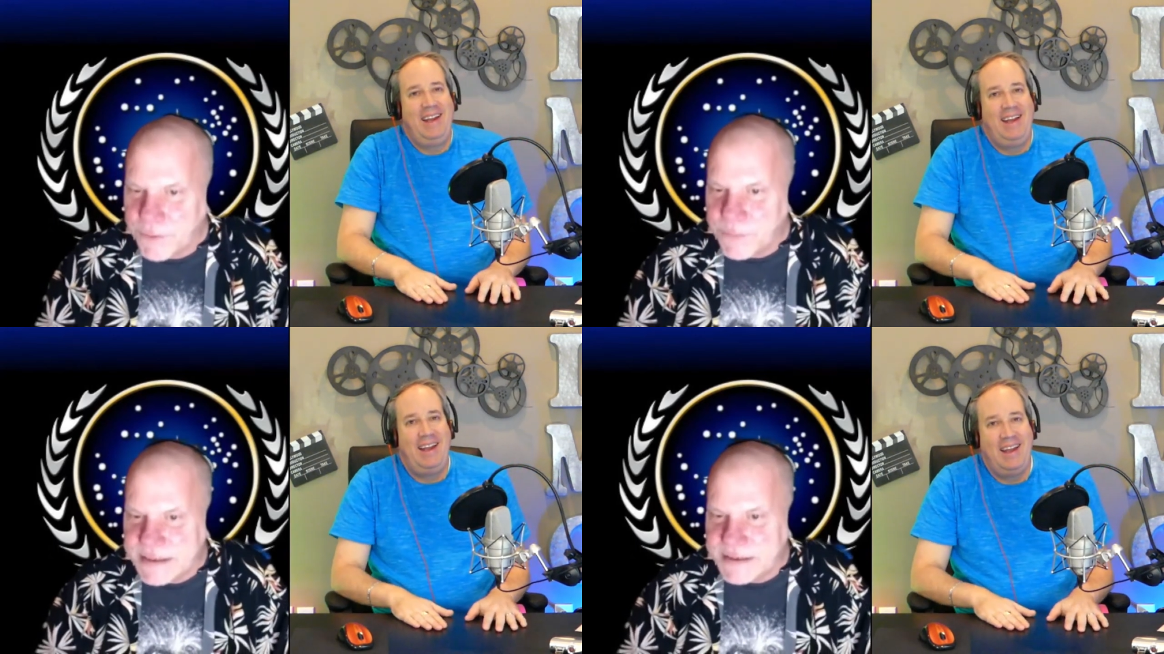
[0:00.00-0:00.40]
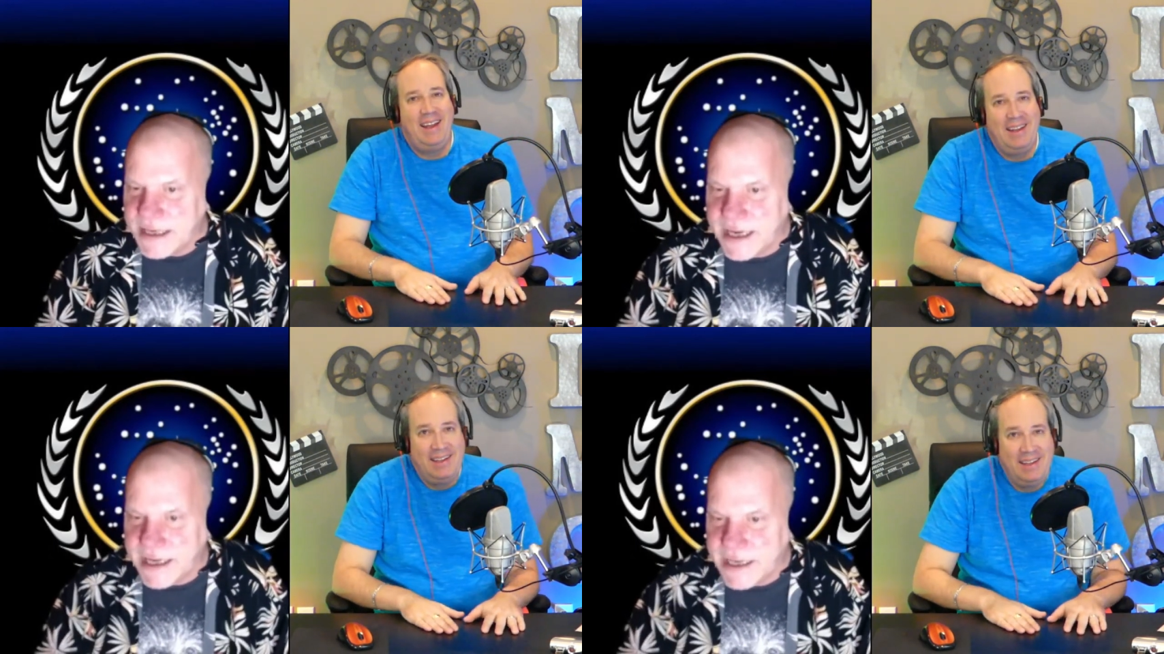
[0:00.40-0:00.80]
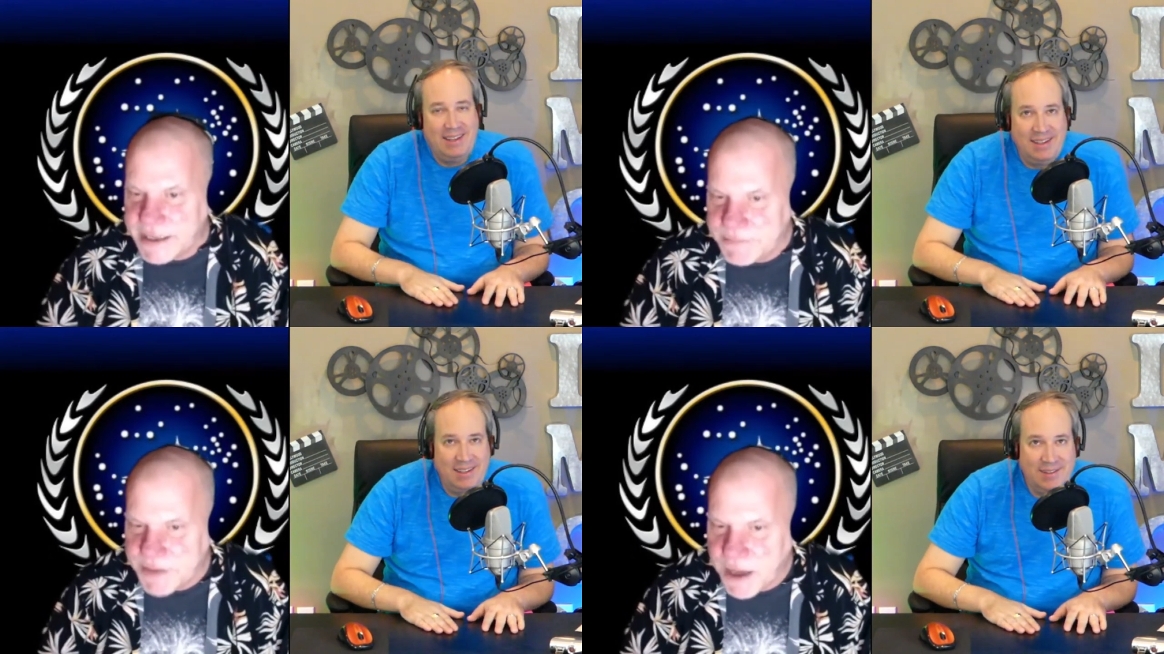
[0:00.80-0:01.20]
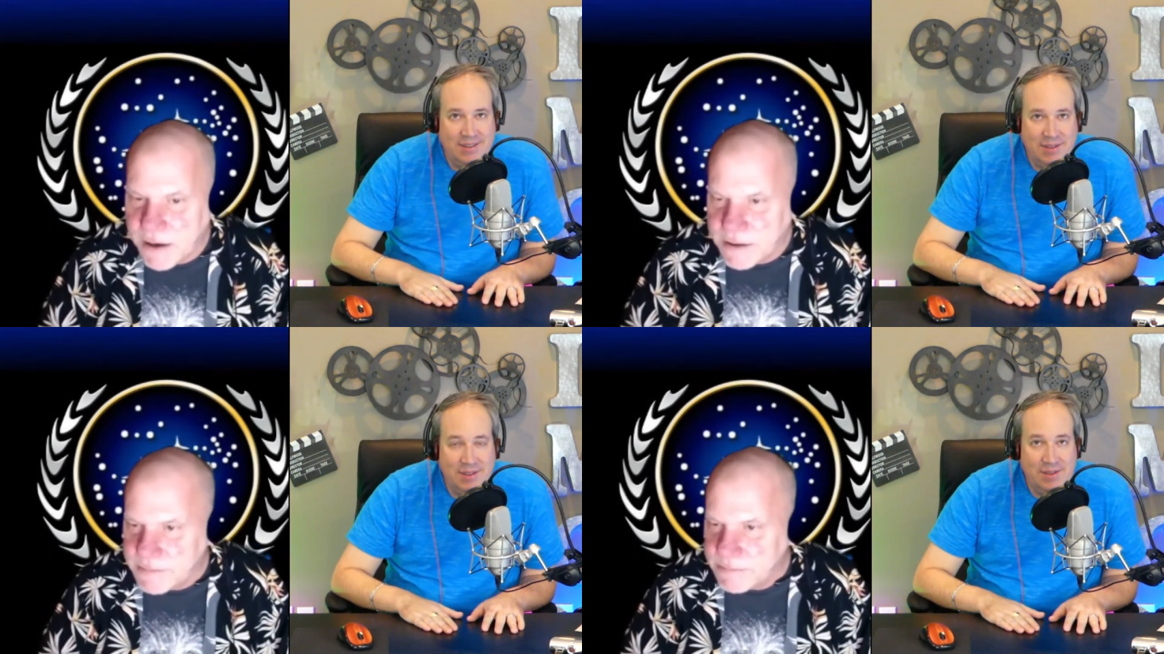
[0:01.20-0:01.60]
Speaker 1: young, was a
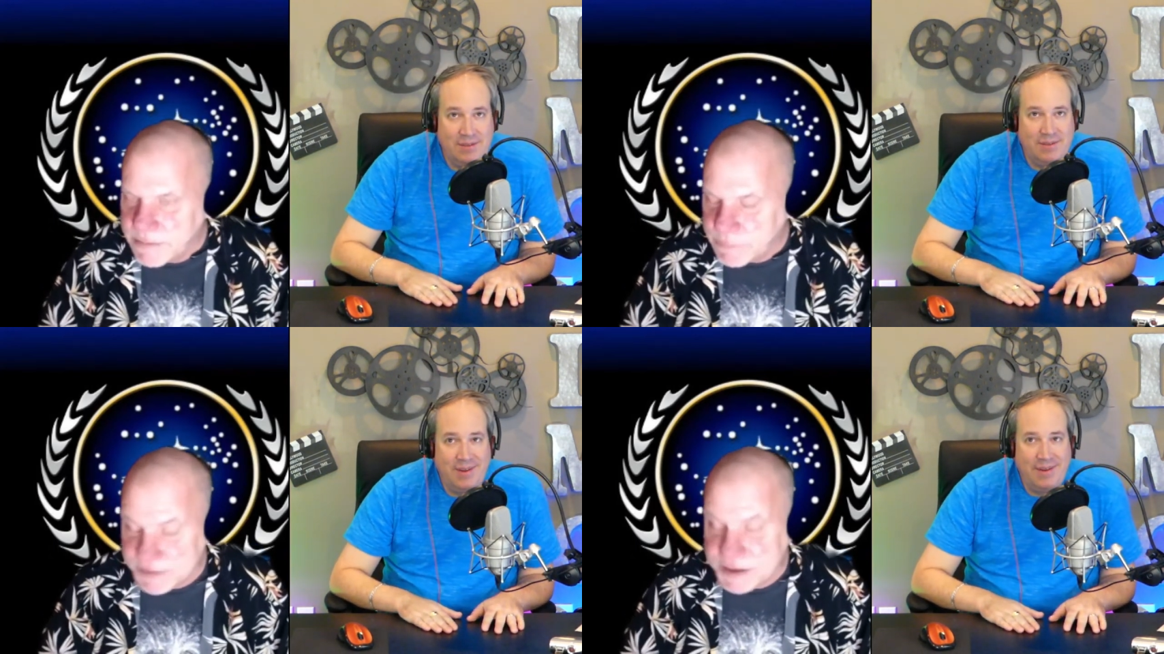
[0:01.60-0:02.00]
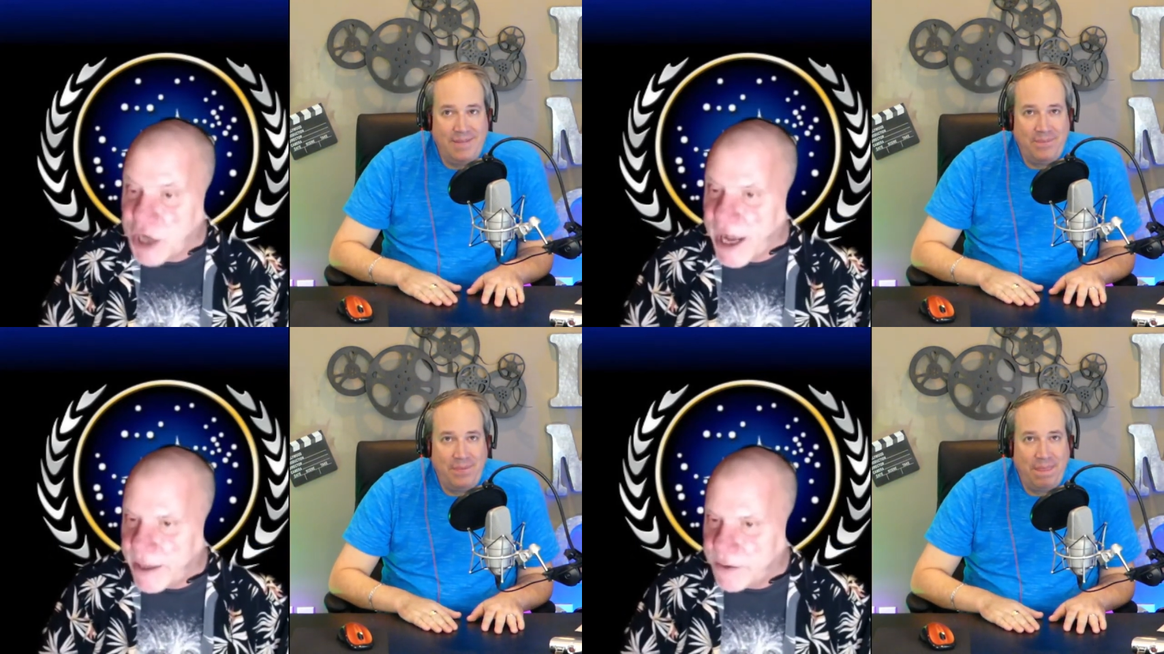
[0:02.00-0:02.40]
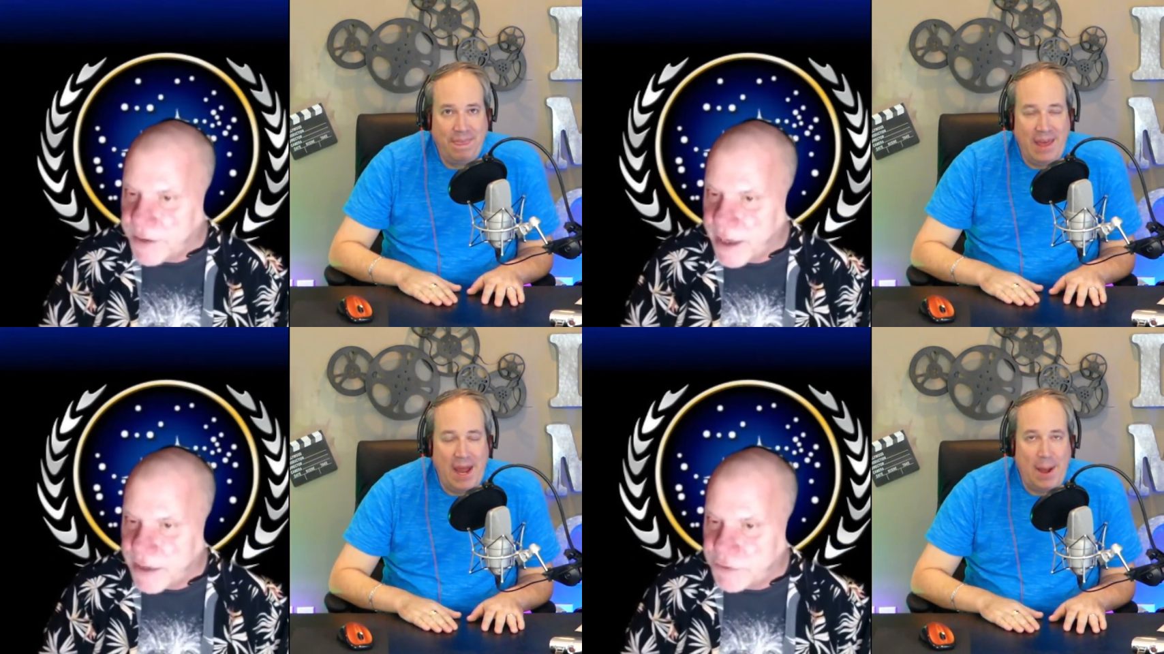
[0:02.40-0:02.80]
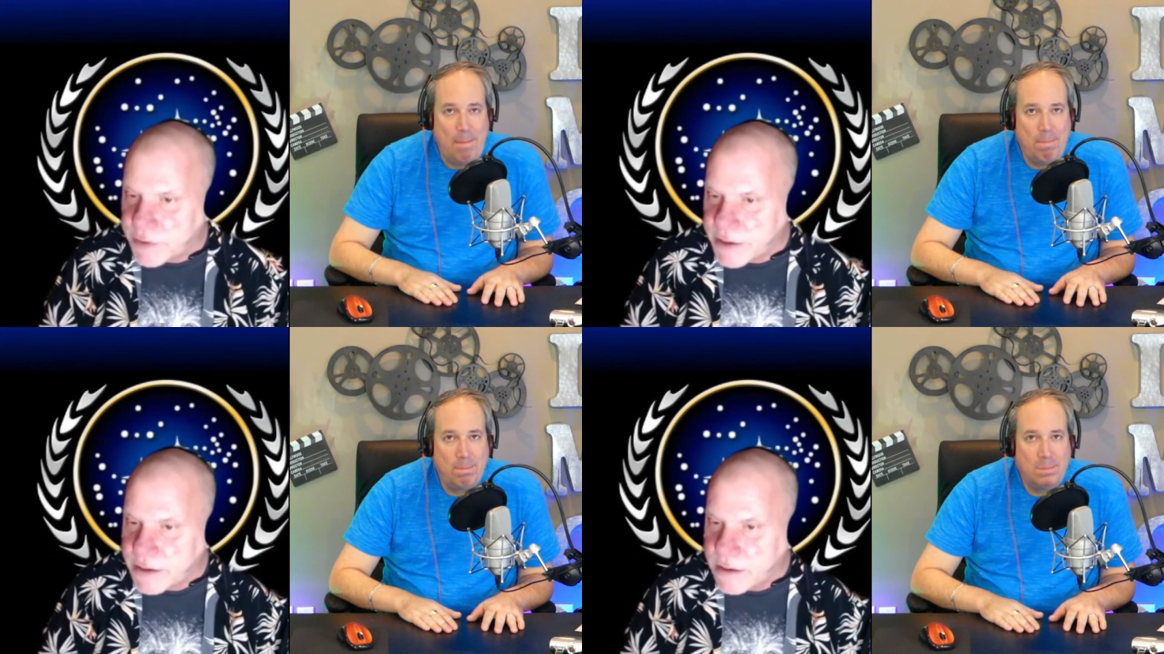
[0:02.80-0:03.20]
child, actually. Yeah.
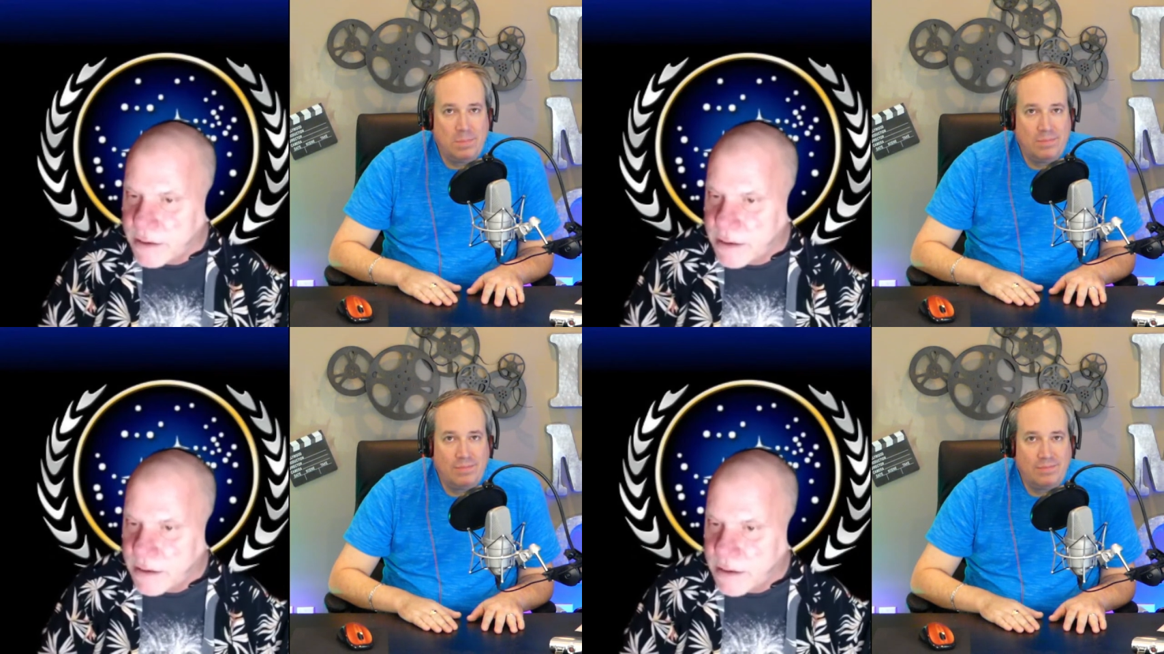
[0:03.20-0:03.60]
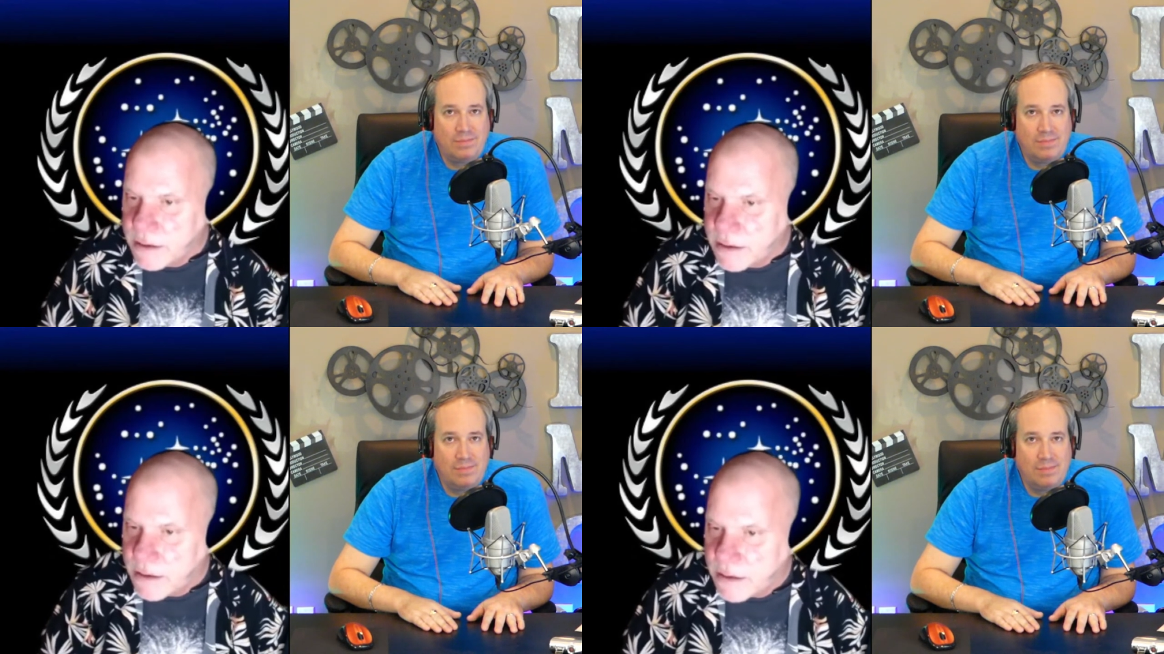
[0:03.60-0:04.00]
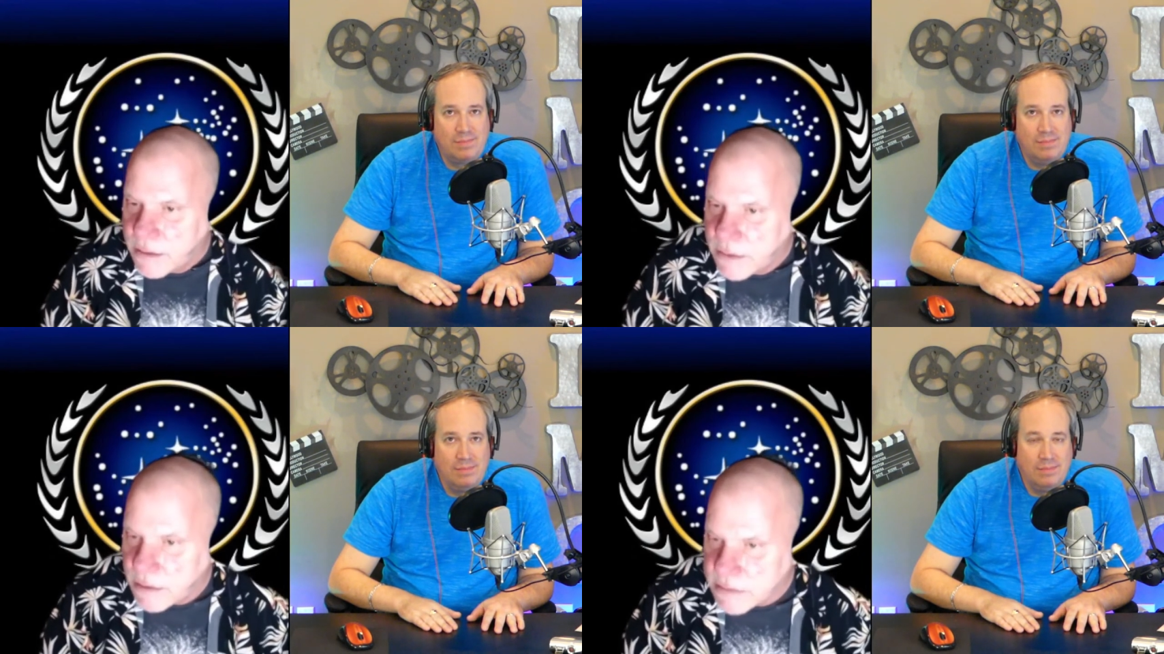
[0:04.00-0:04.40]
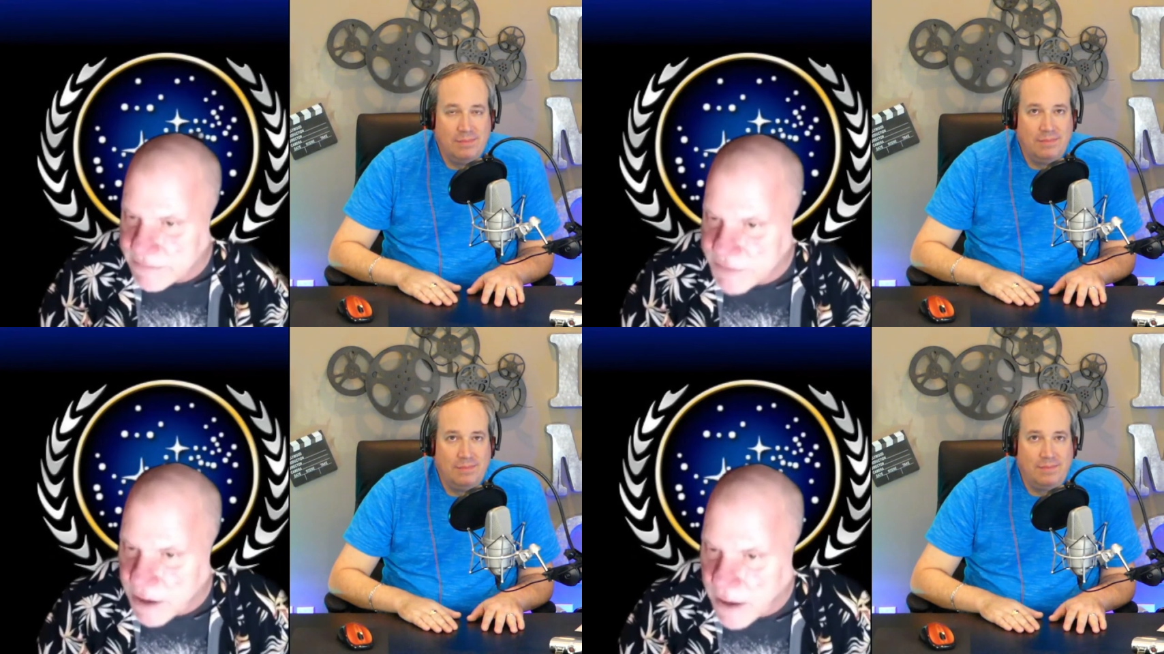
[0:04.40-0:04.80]
Living on that
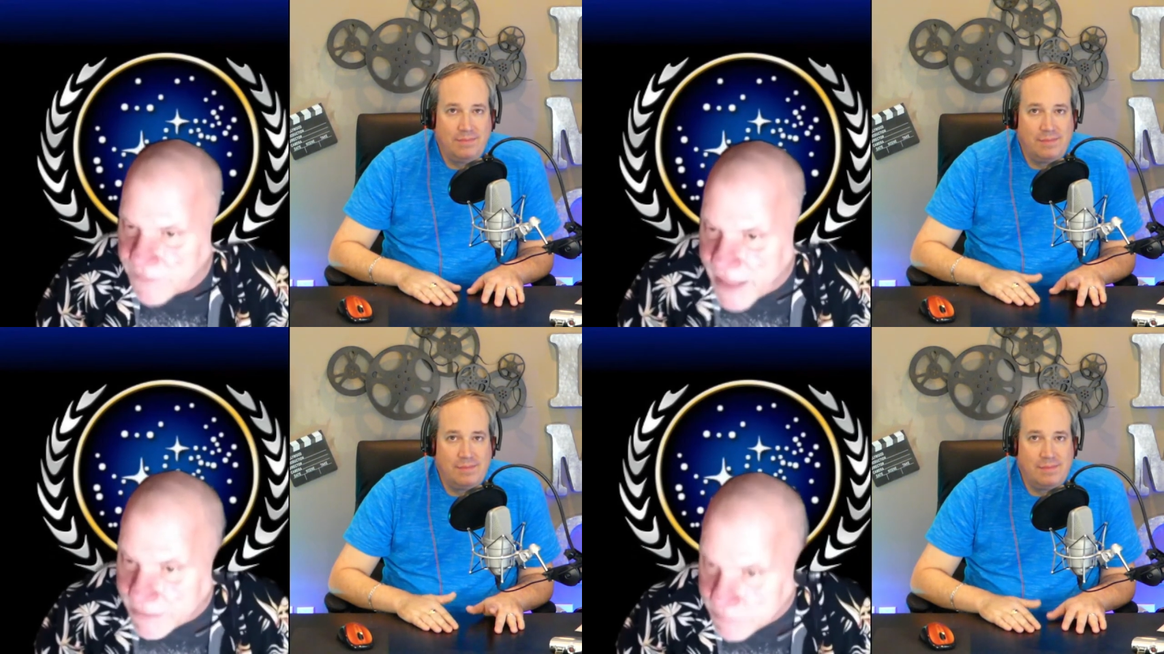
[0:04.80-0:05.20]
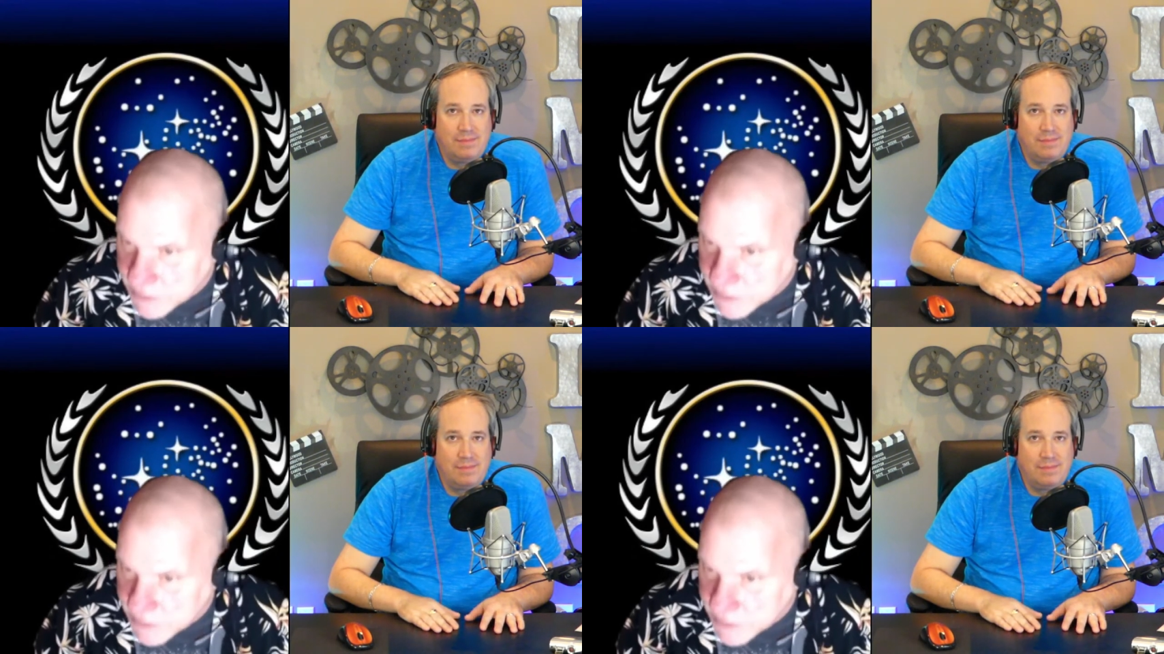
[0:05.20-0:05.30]
planet when